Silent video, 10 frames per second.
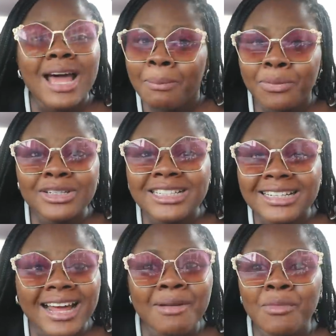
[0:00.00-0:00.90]

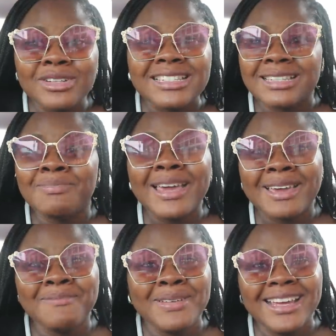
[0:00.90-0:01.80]
approaching 9 months is
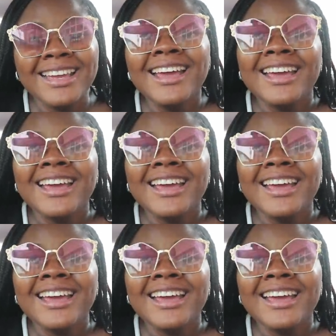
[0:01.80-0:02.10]
making me,